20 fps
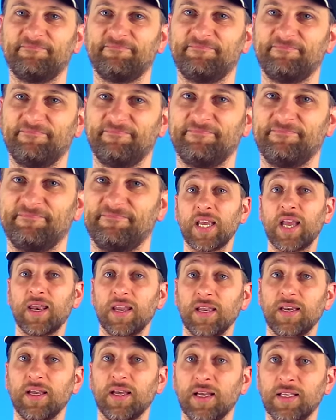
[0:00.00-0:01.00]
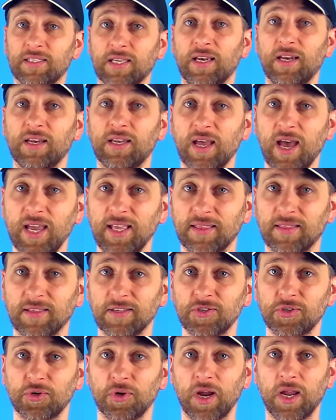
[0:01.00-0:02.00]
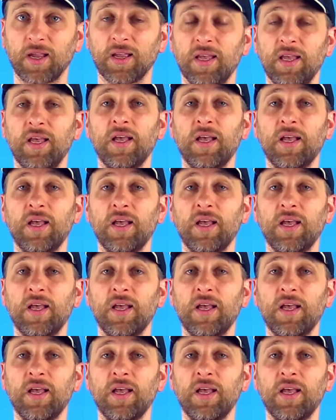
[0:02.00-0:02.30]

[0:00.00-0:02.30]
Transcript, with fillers: If you're left-handed, it's going to tighten the string.